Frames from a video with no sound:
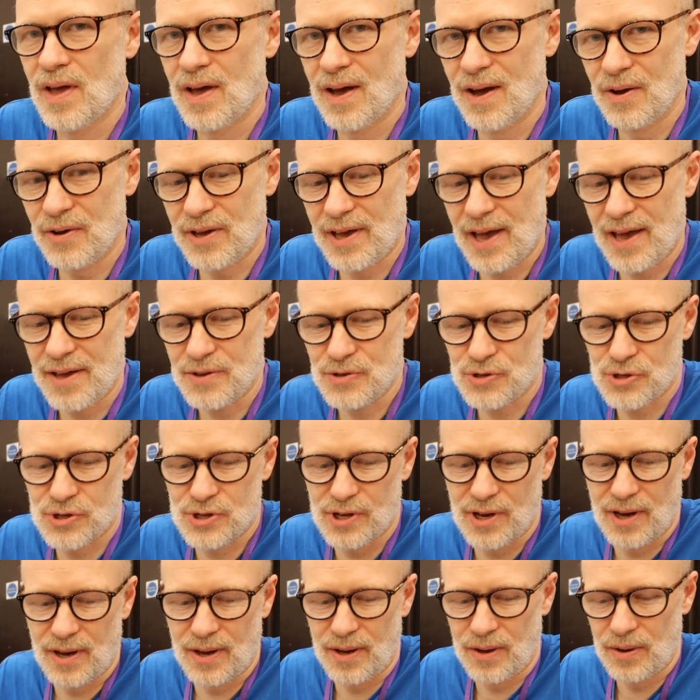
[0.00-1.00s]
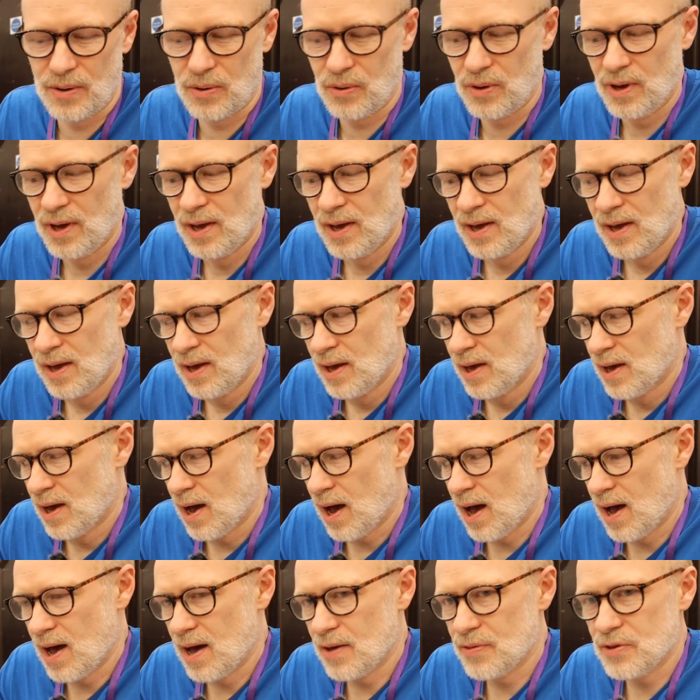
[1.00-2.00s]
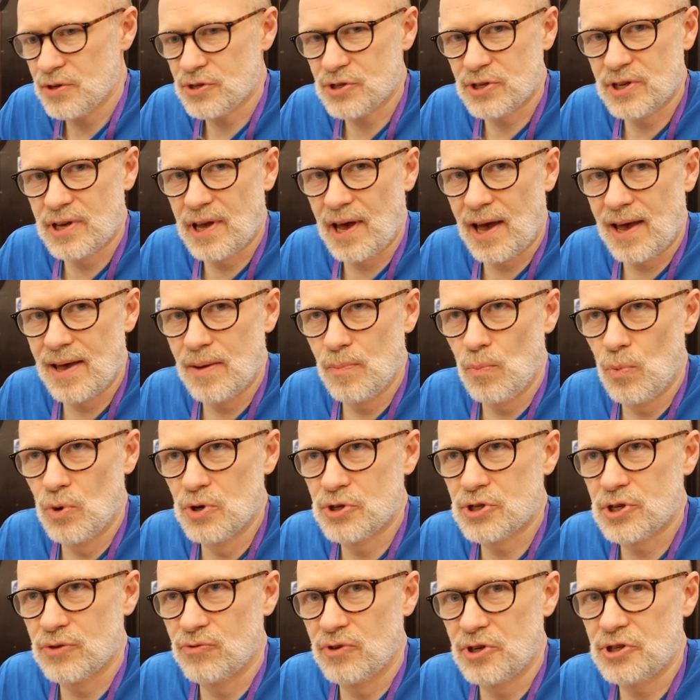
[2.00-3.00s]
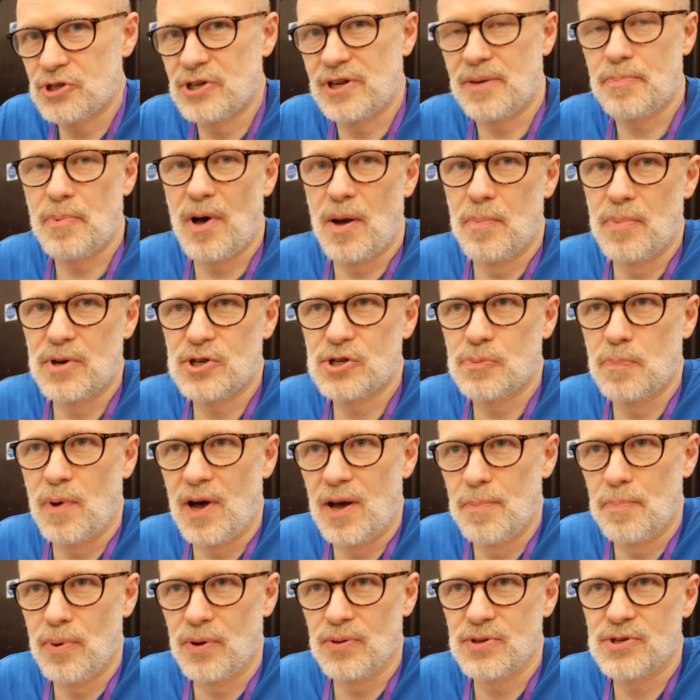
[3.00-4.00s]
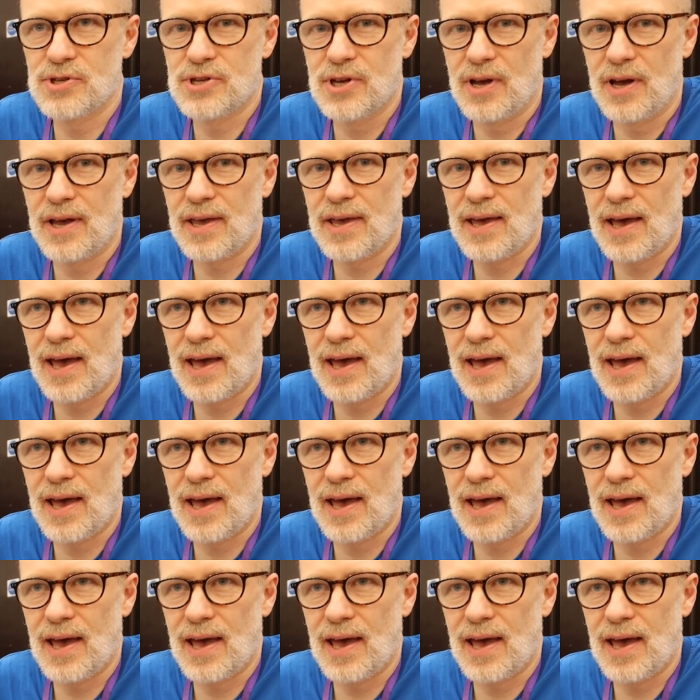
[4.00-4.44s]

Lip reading: Okay, so this game was originally published by Bonsai